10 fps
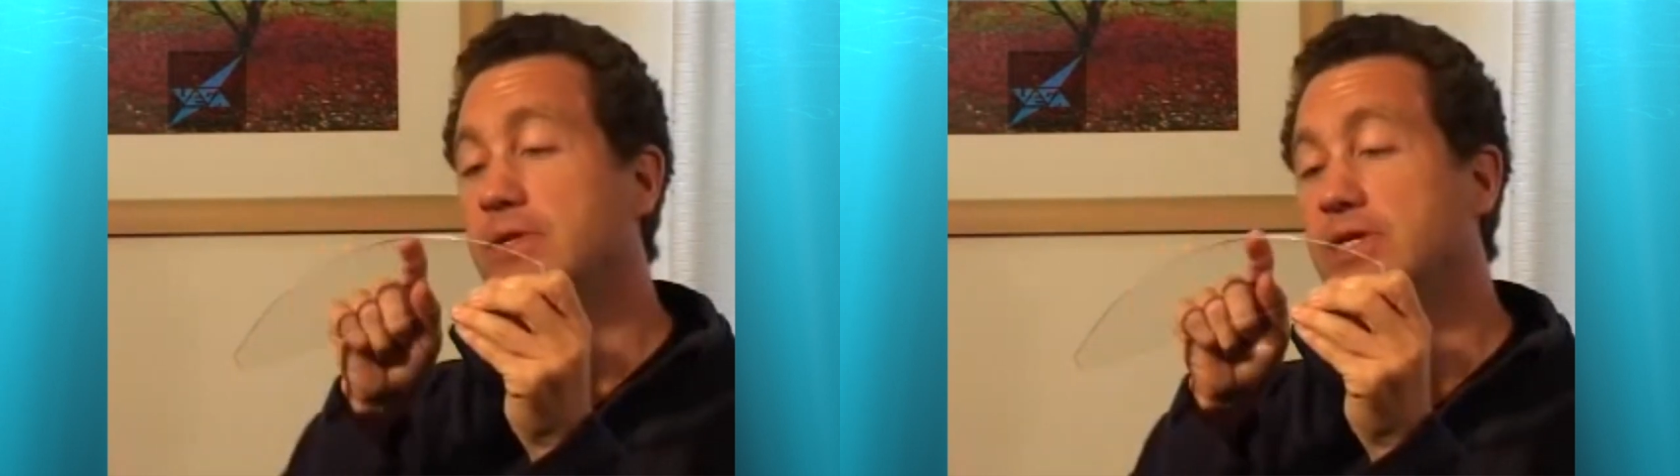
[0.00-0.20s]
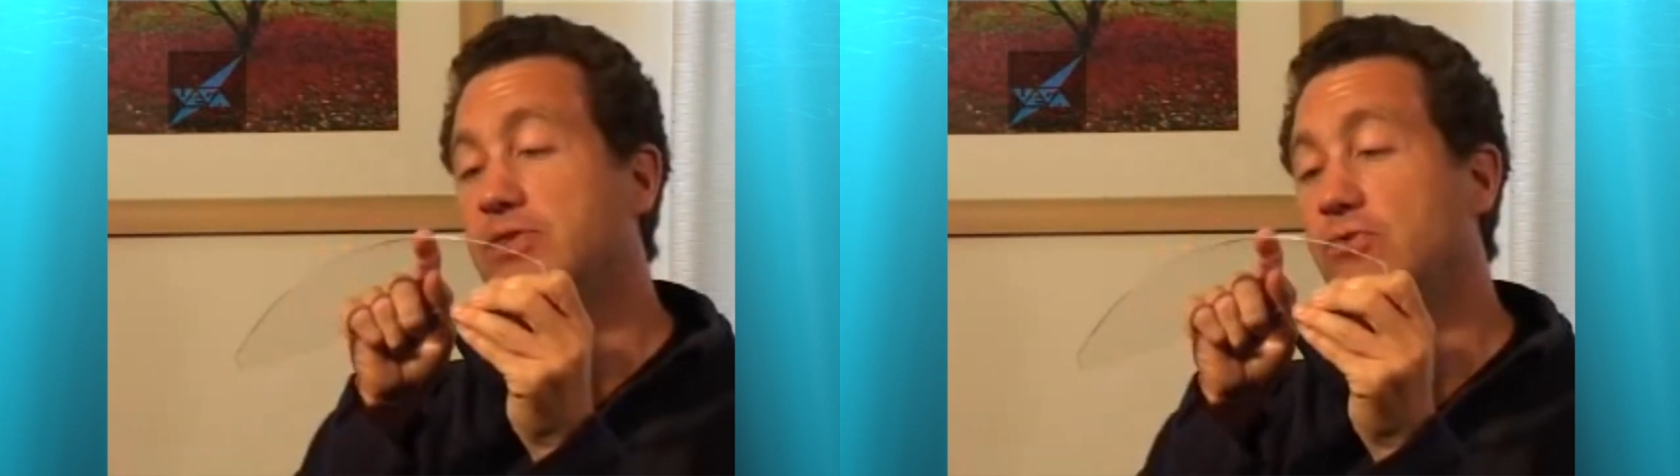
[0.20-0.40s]

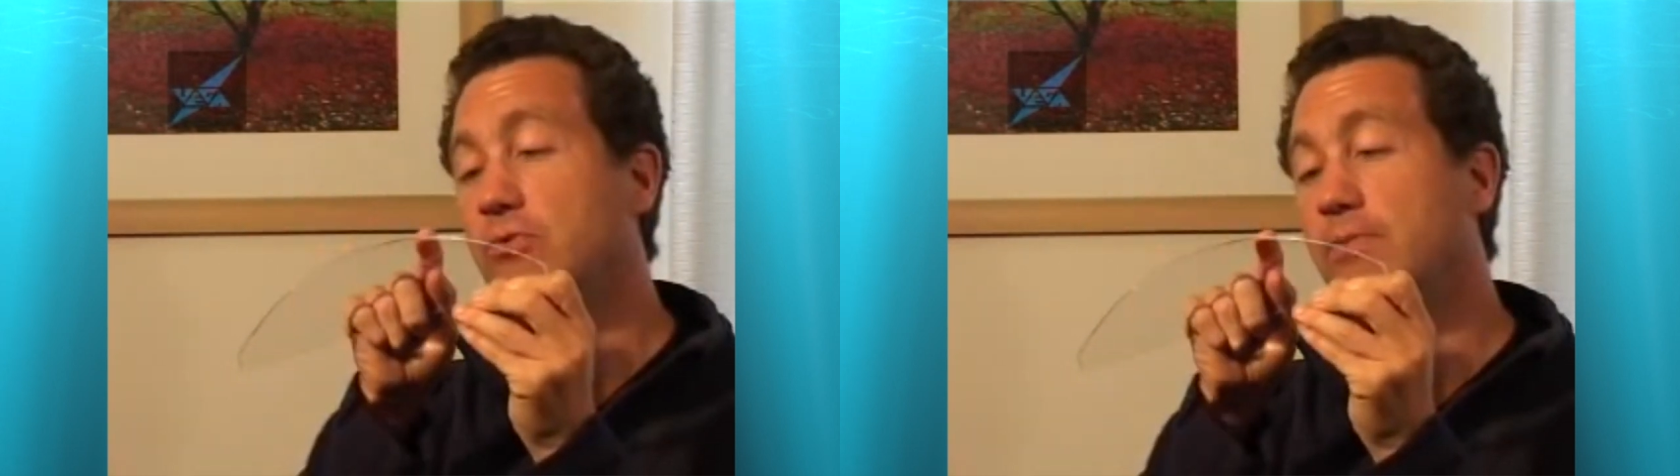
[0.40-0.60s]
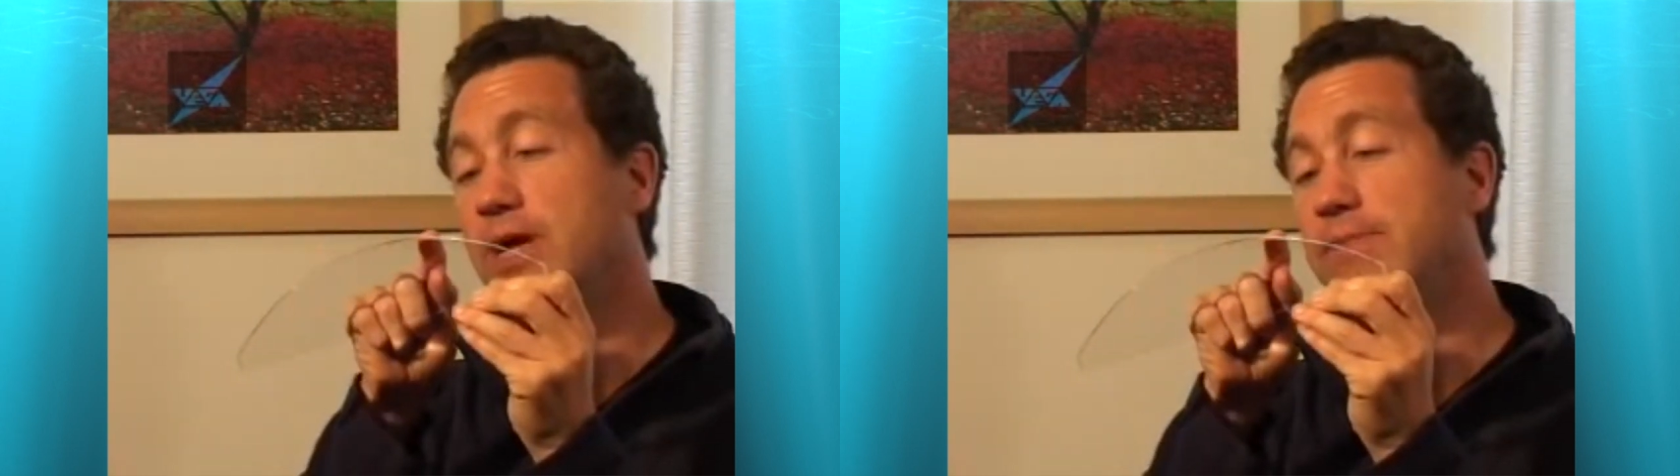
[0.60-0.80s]
but he thought,
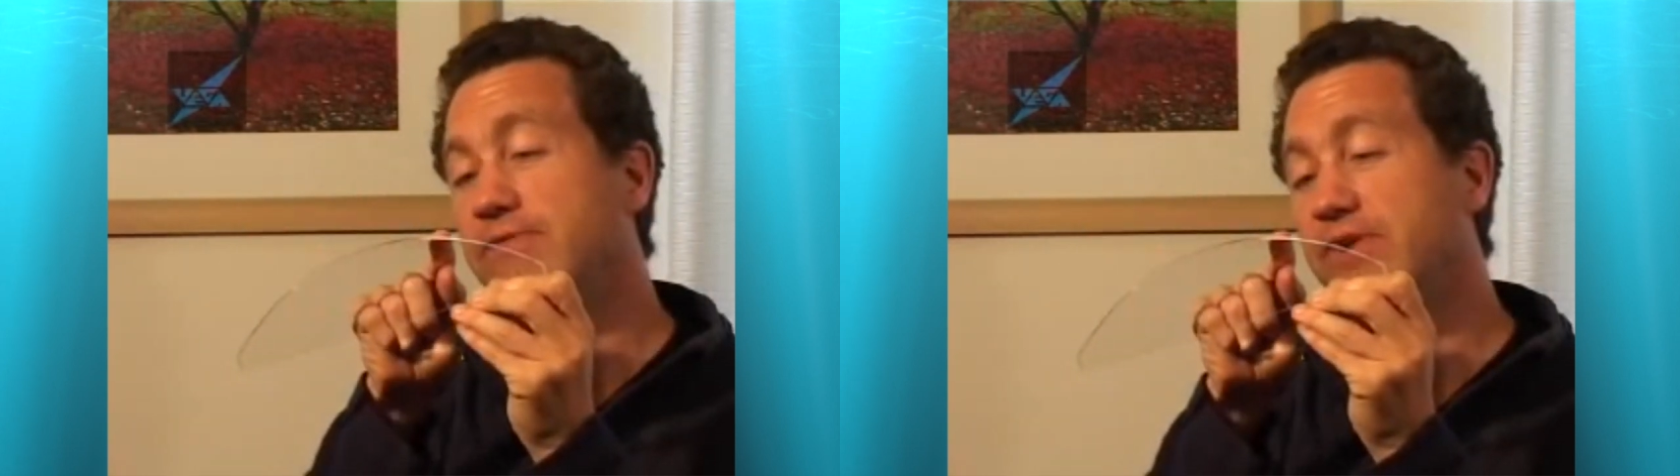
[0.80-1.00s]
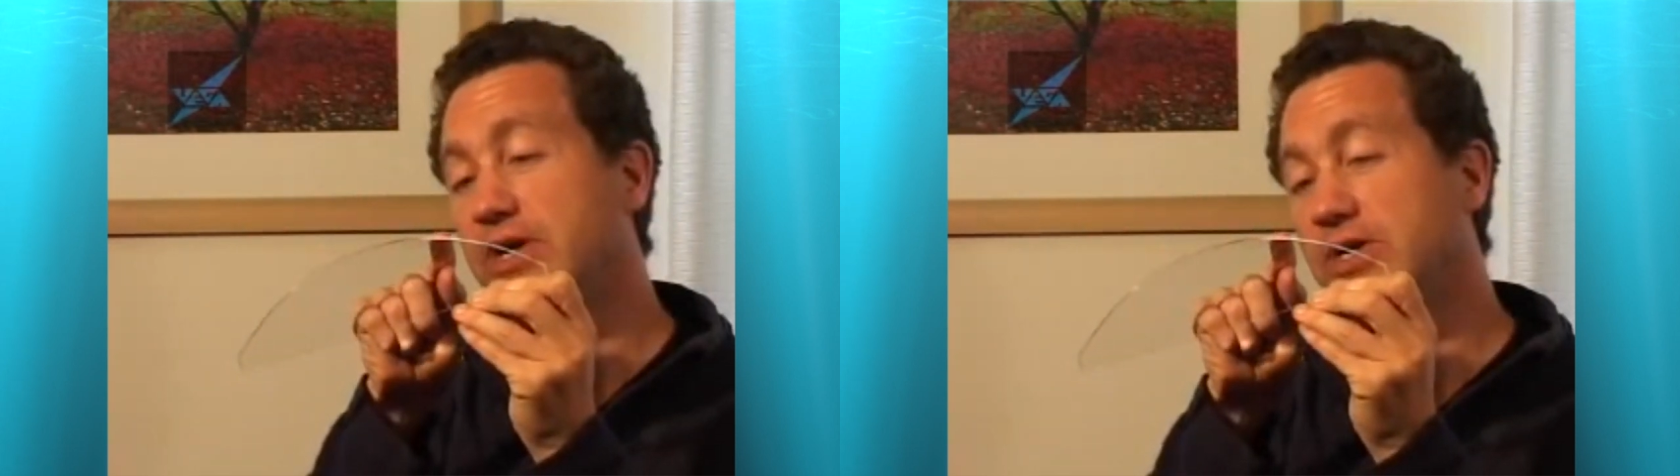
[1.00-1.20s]
well, maybe
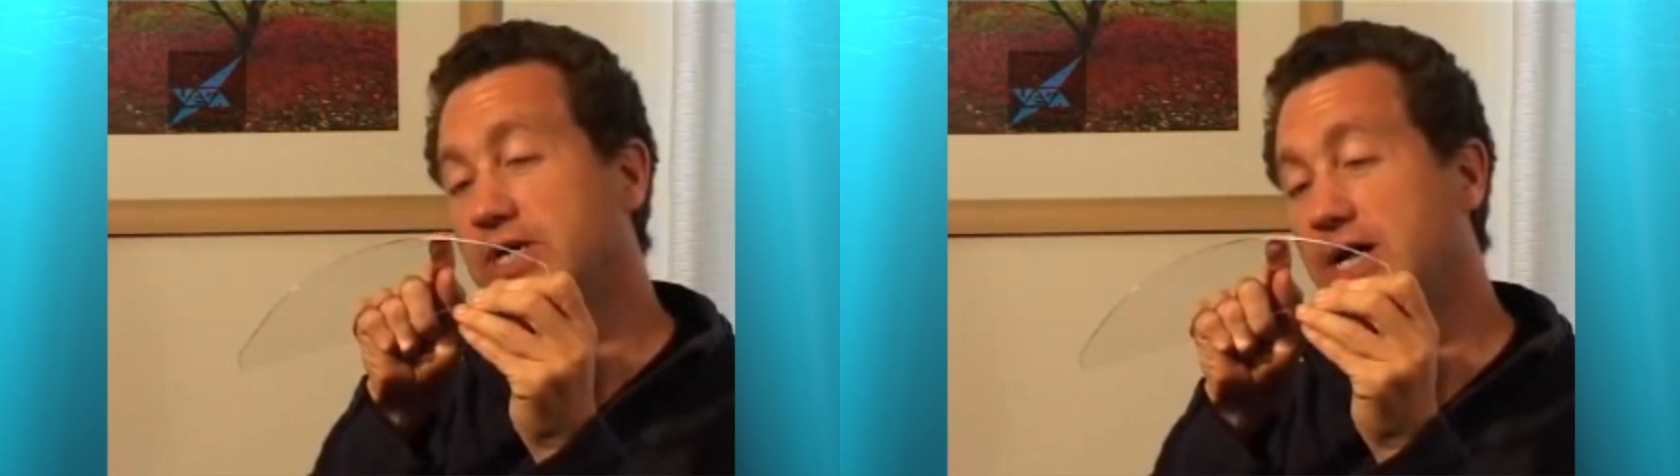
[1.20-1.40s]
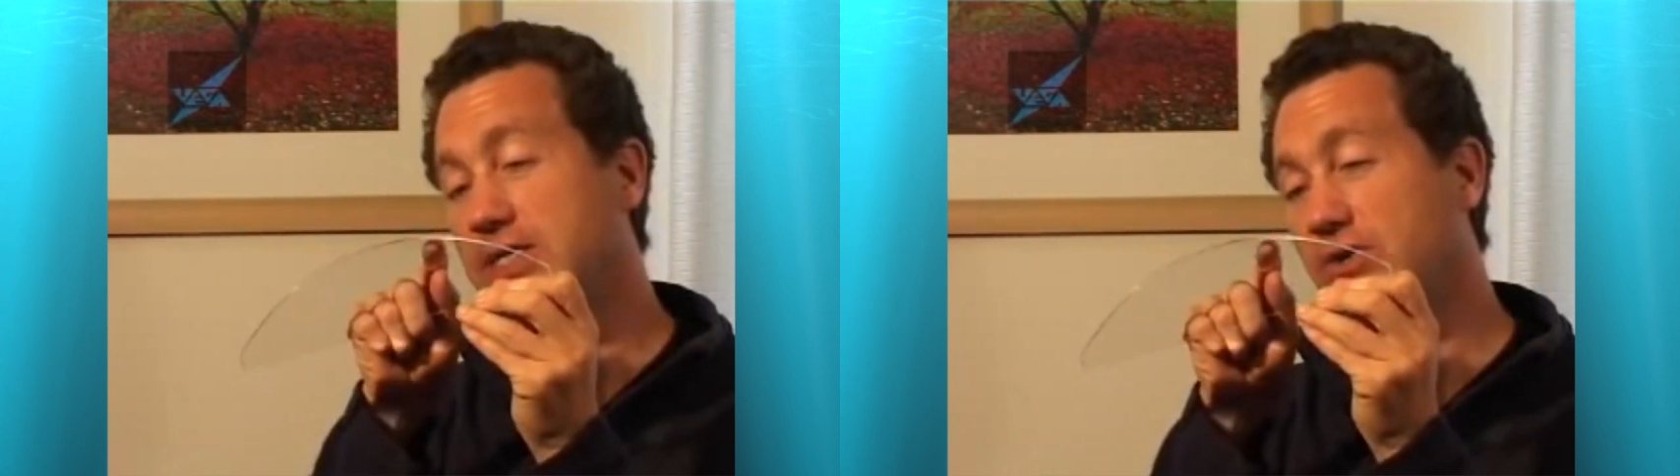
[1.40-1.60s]
if I could
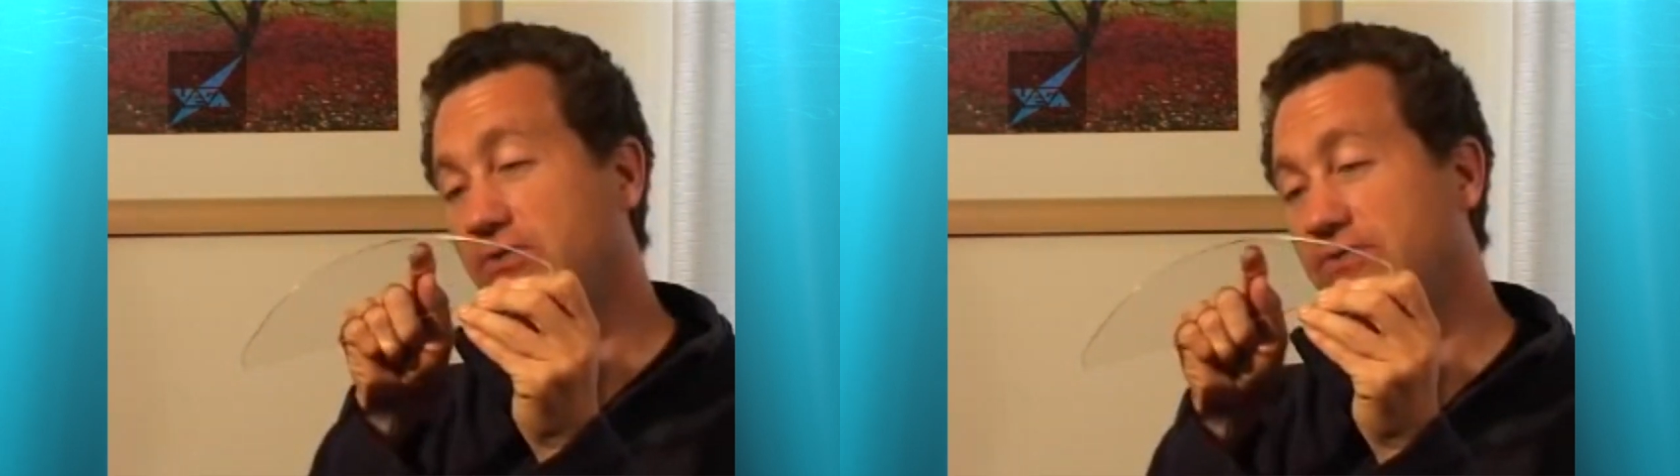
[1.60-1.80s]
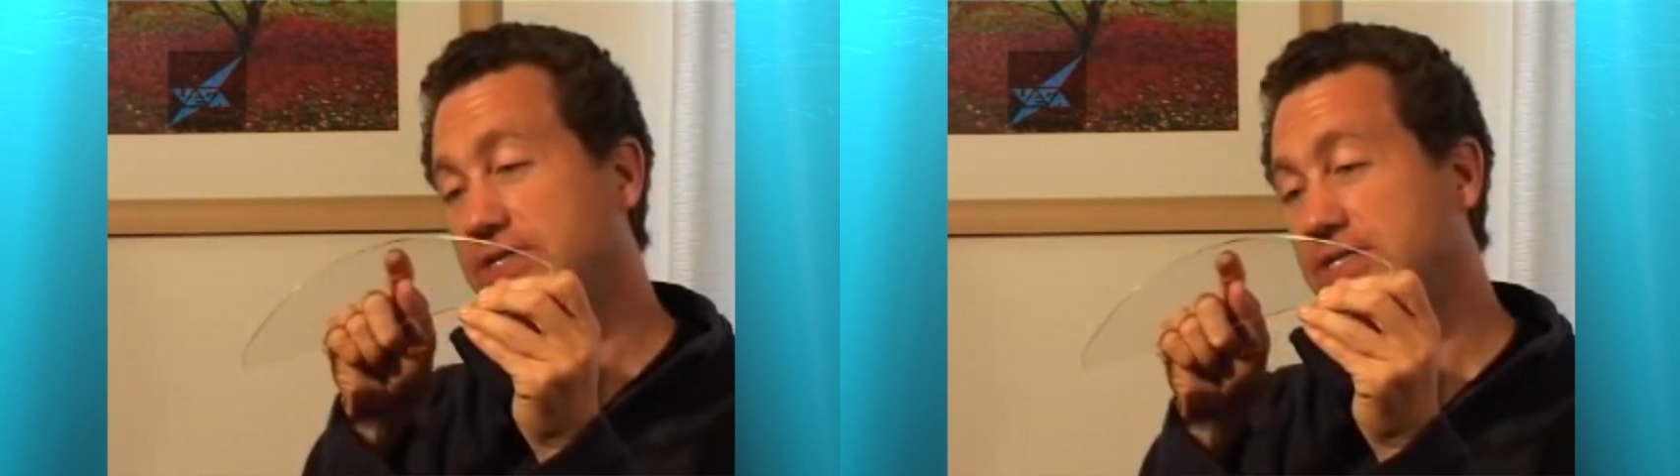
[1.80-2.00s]
cut off a